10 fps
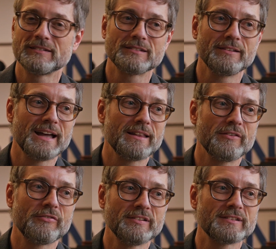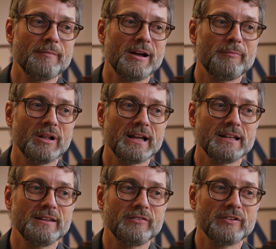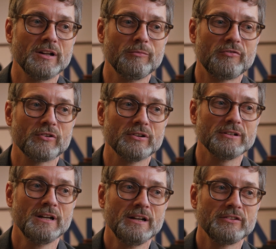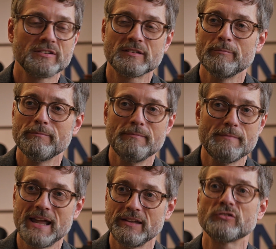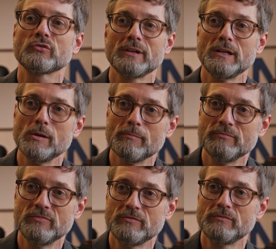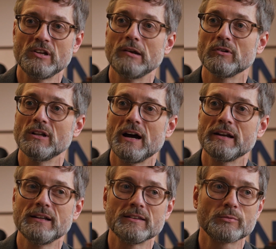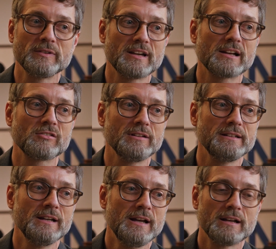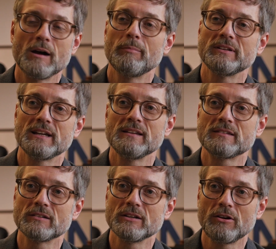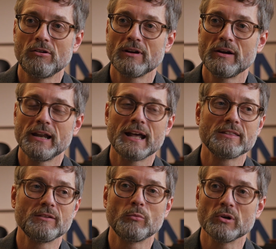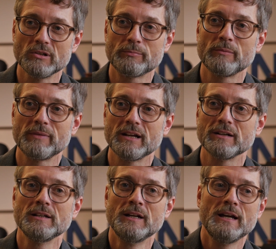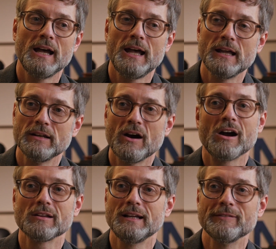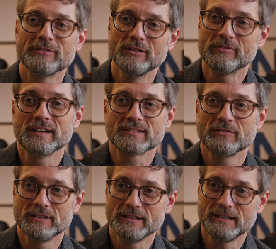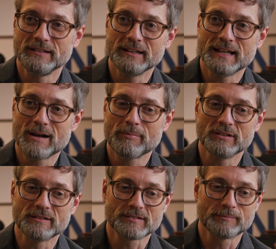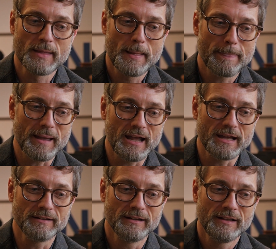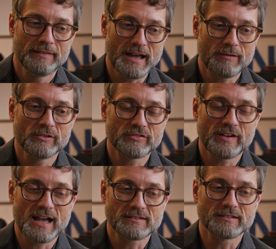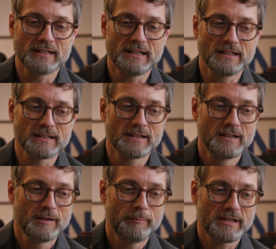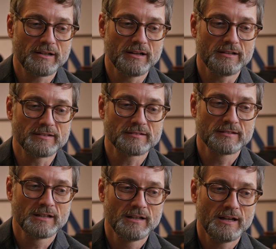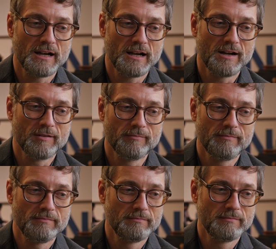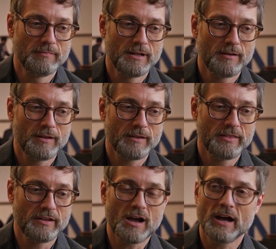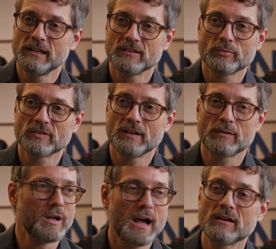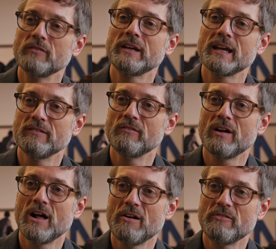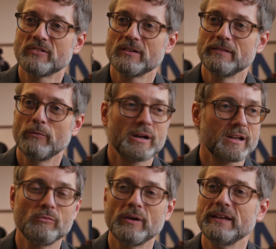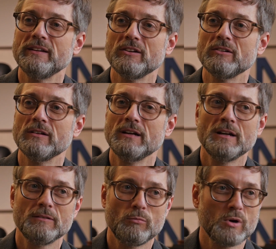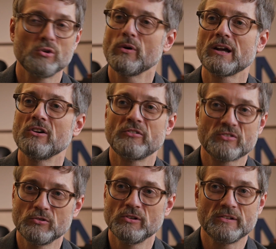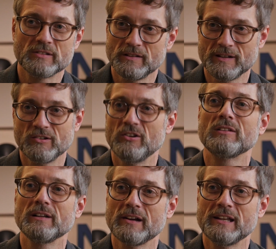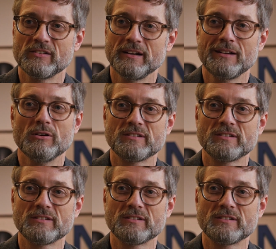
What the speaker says: So that the first time I played the film for just a mainstream general audience was actually a couple days ago, and it had the world premiere and the Heartland Film Festival in Indianapolis. And that was fascinating because the audience was like, well, how can we get involved? What can we do? Where do I go to school to learn nuclear engineering?